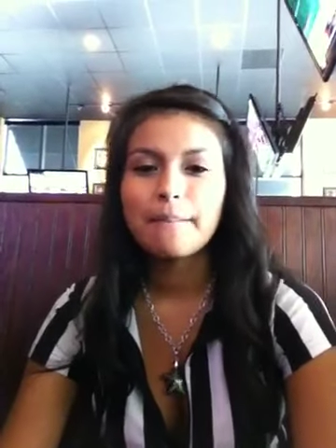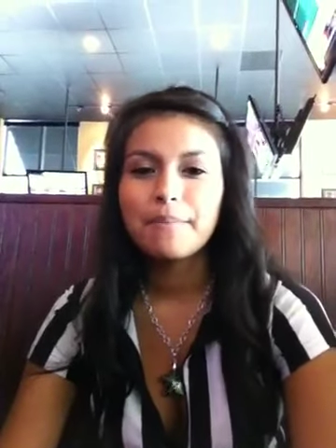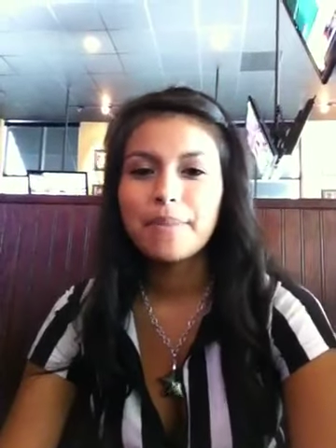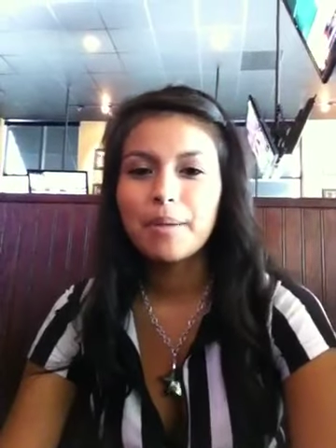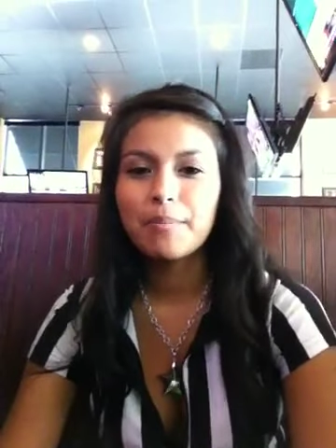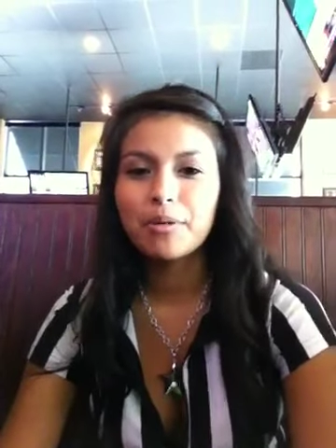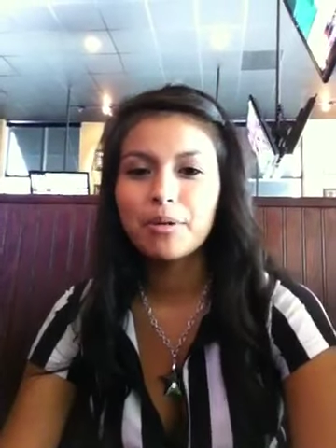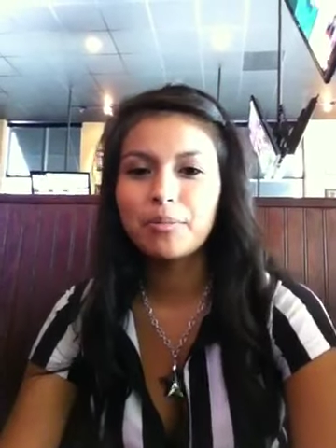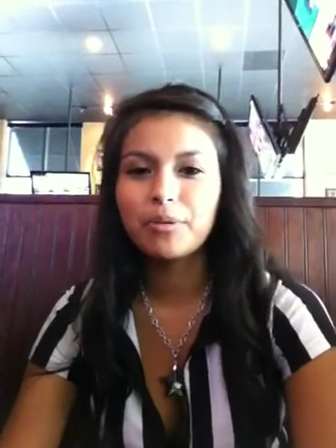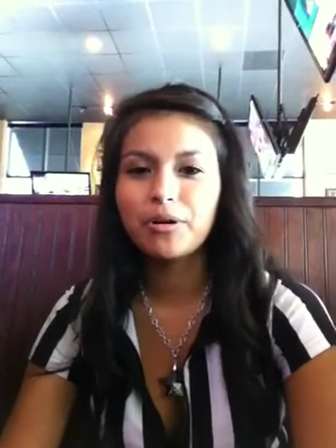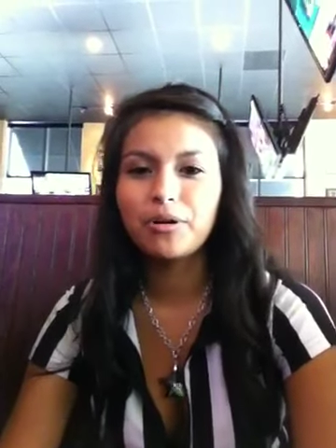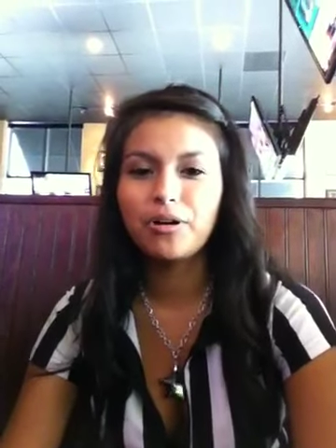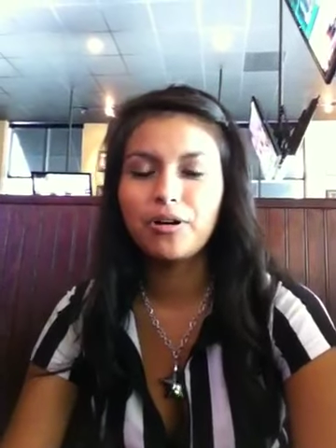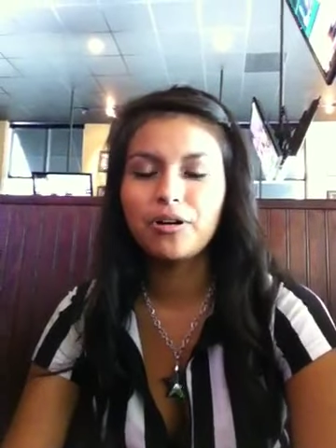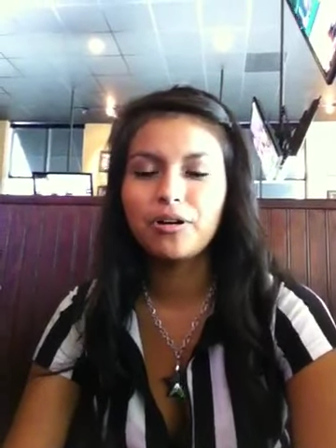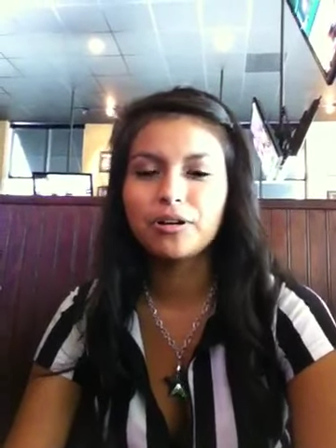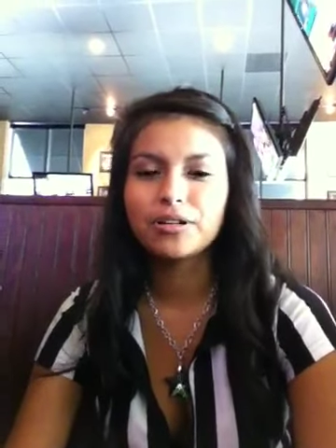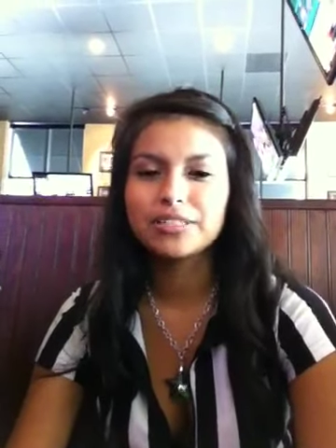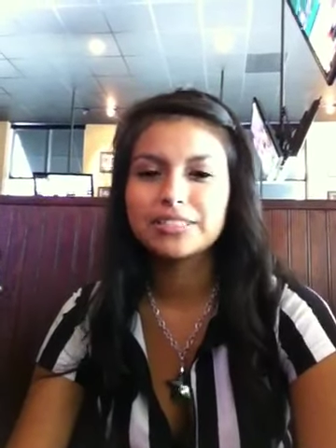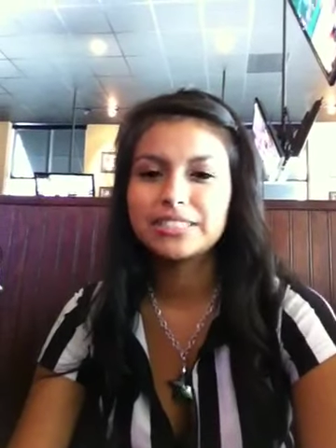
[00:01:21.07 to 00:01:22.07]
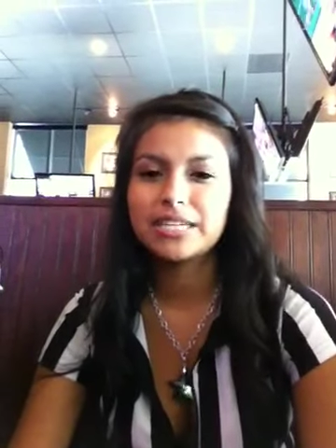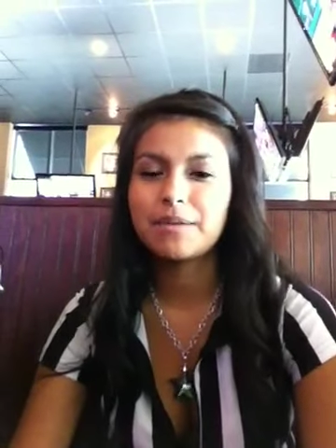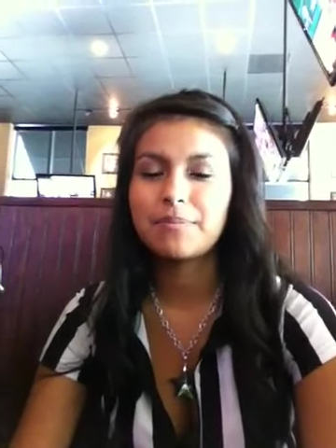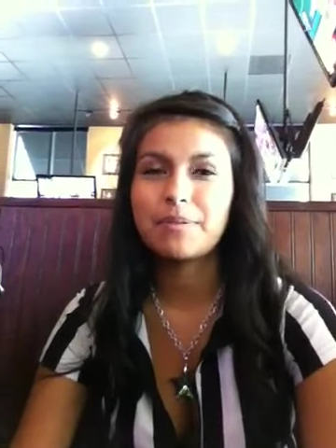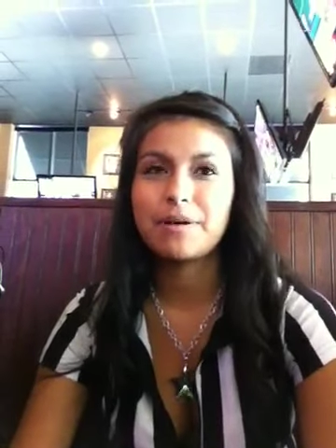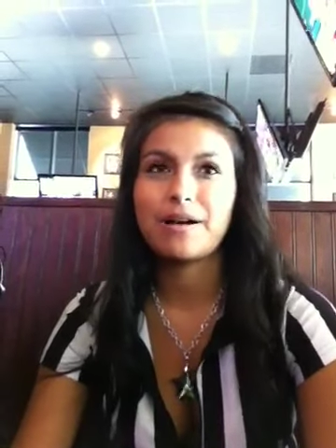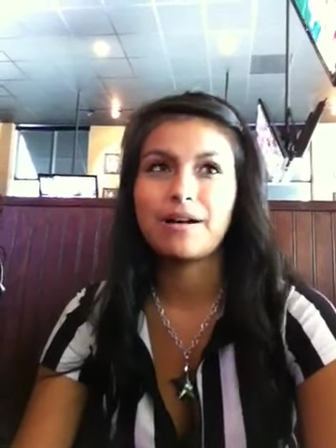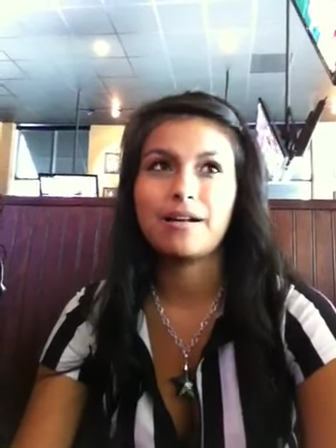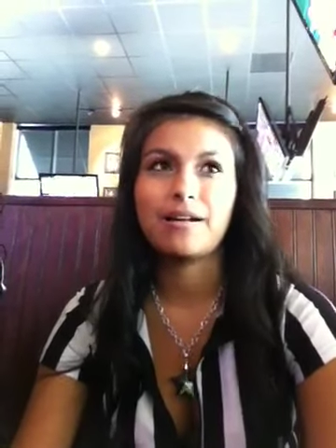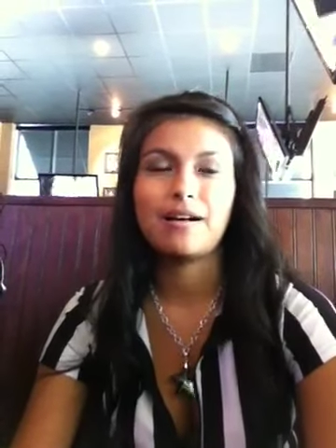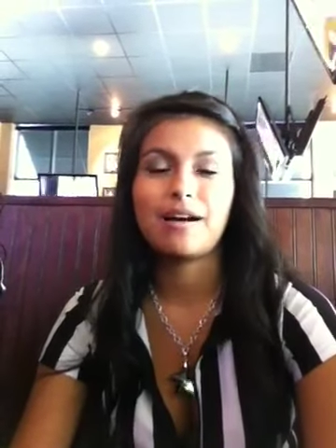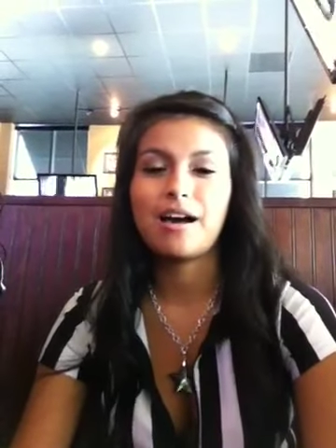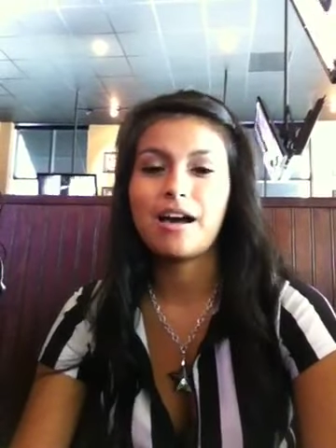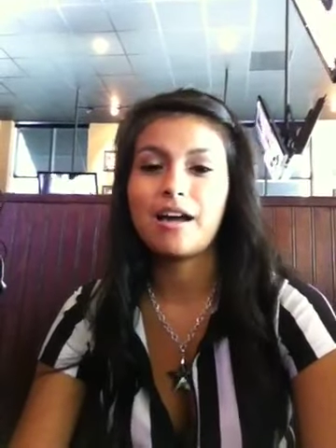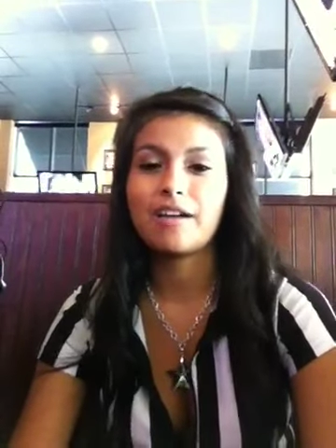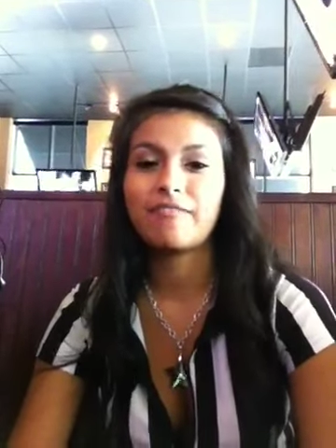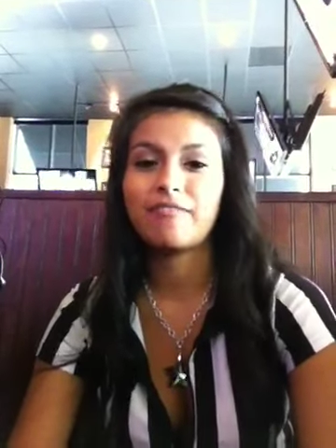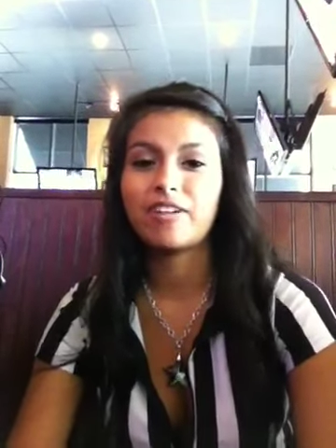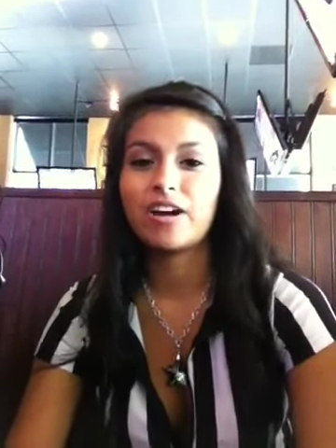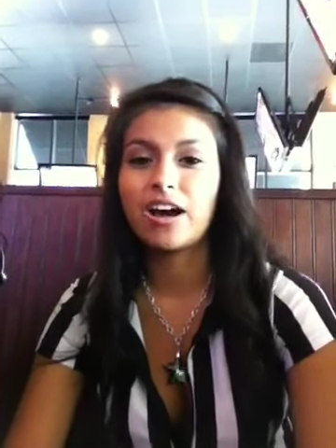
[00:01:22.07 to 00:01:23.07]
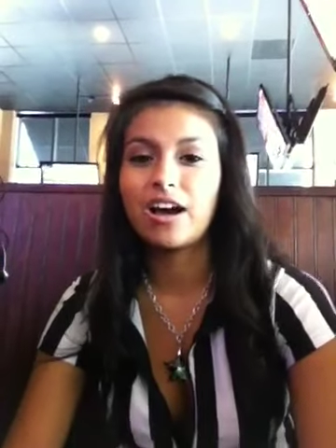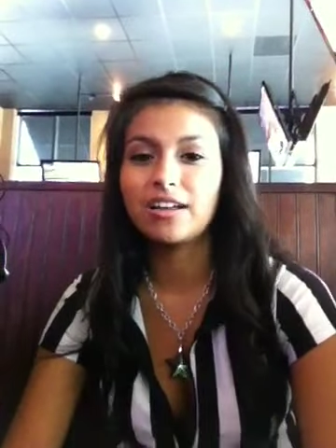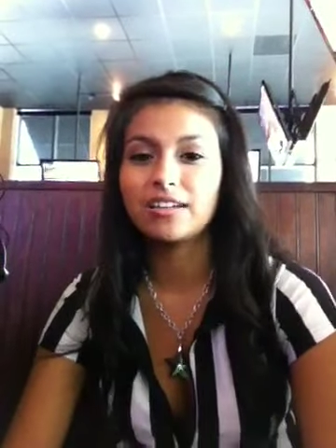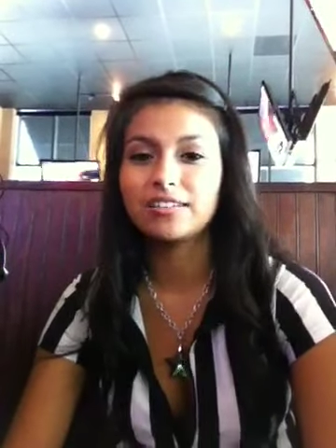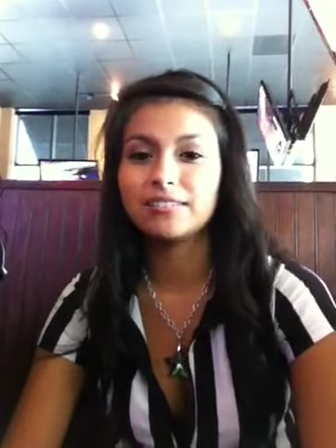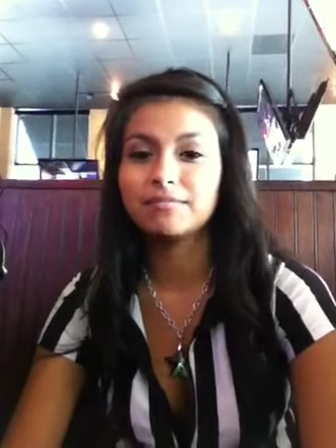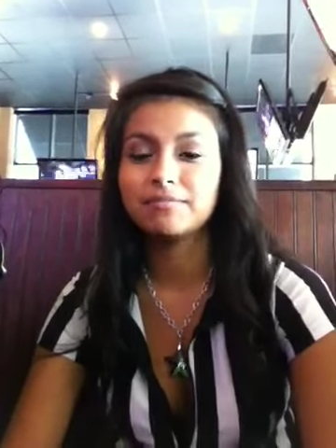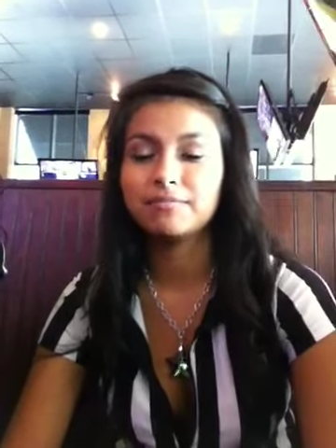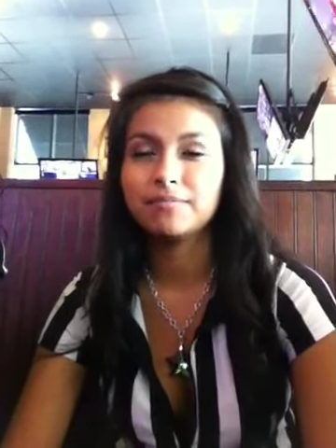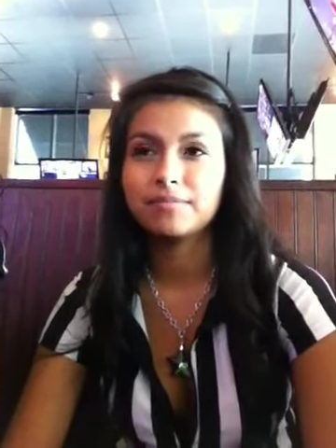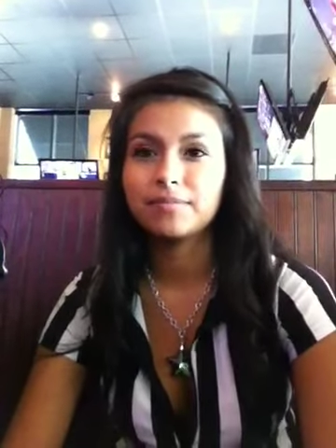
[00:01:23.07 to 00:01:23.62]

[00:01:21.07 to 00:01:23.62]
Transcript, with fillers: memorable tip I've gotten.